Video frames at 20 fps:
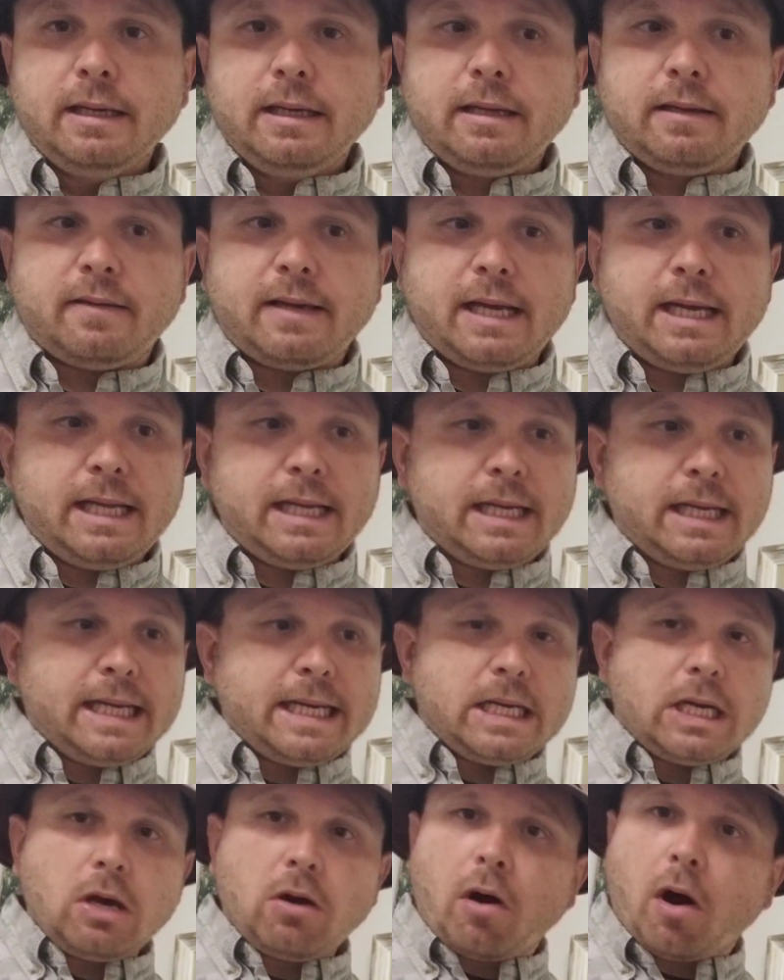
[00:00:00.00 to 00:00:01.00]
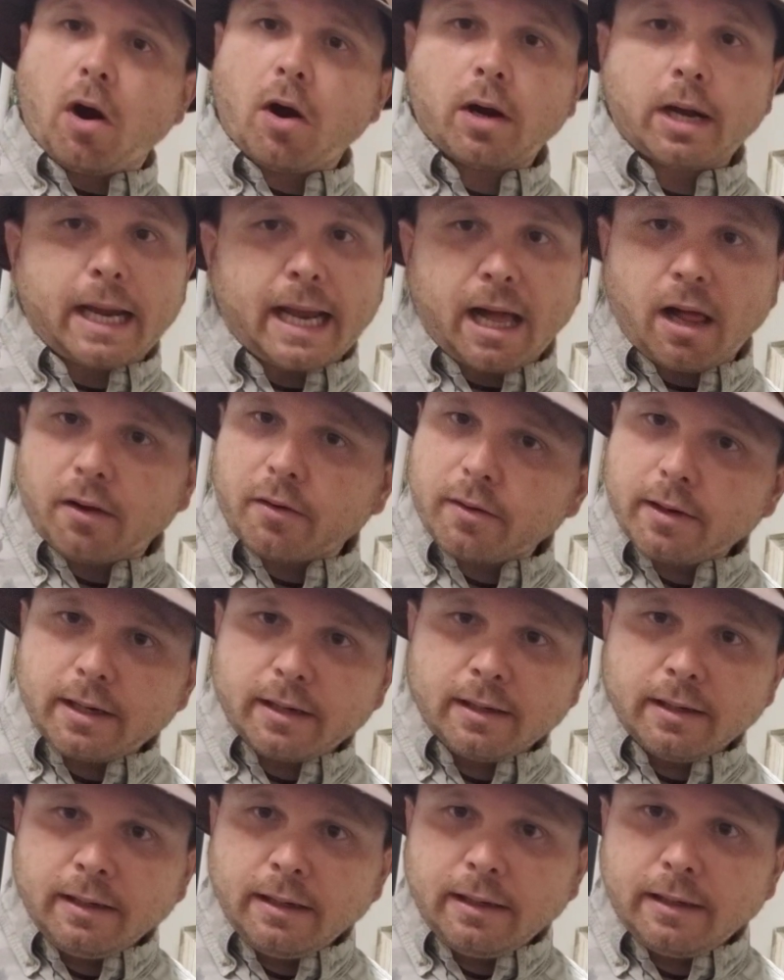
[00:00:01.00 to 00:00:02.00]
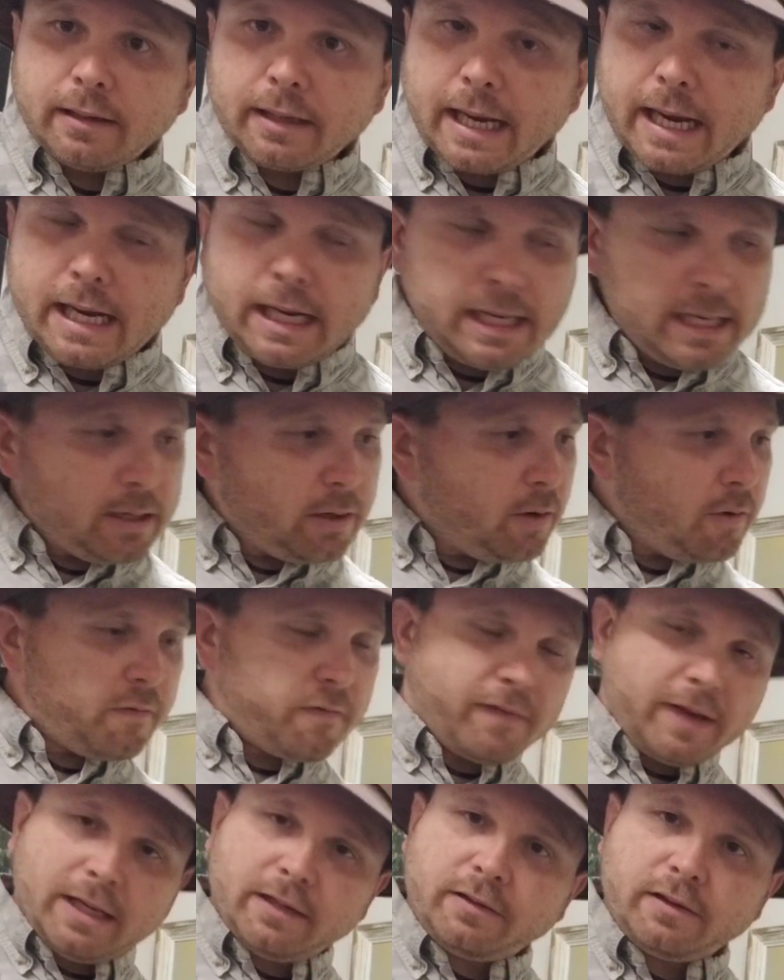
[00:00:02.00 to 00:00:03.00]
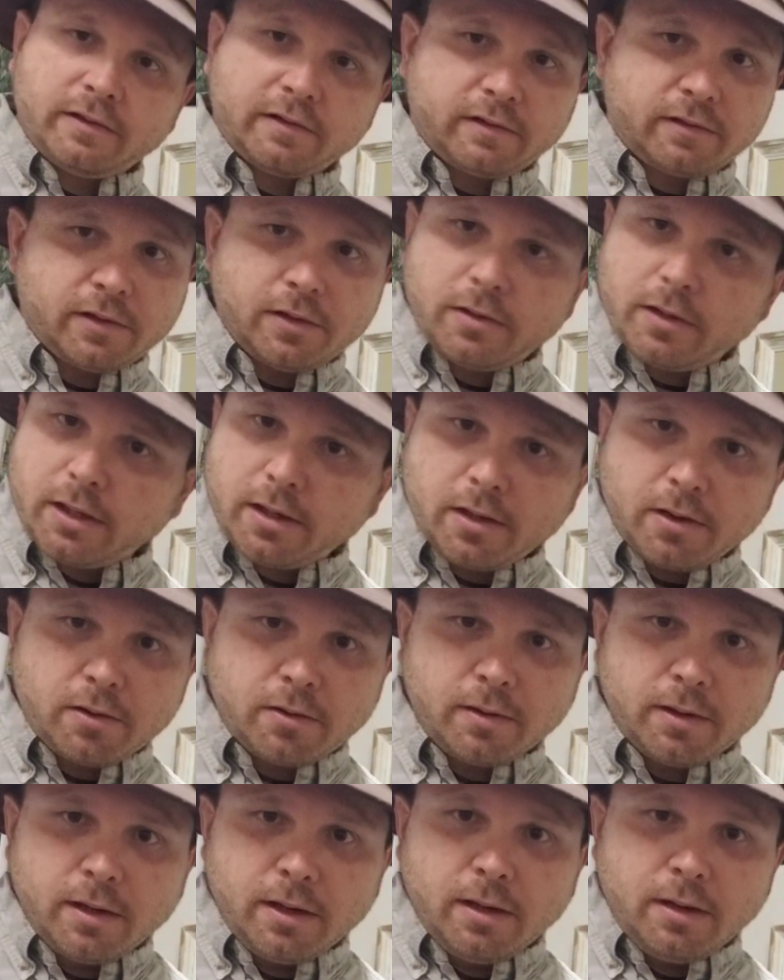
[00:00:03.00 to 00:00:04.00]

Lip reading: They didn't need no art gallery. They didn't need no fancy studio.